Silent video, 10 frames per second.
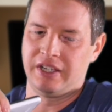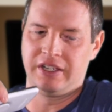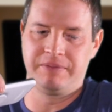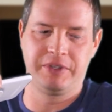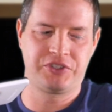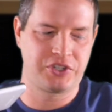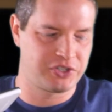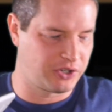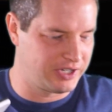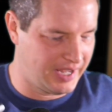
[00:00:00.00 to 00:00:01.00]
It's just
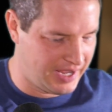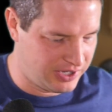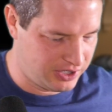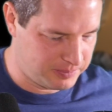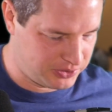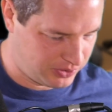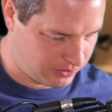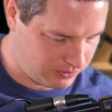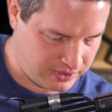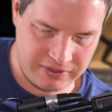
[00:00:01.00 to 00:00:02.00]
starting to add up,
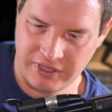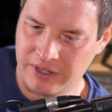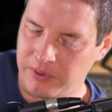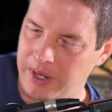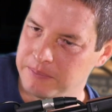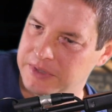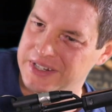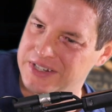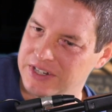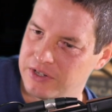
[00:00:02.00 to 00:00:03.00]
so I'm
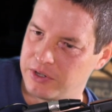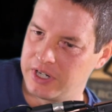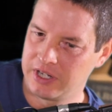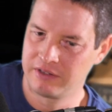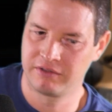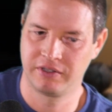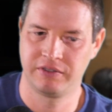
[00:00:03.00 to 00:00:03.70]
considering,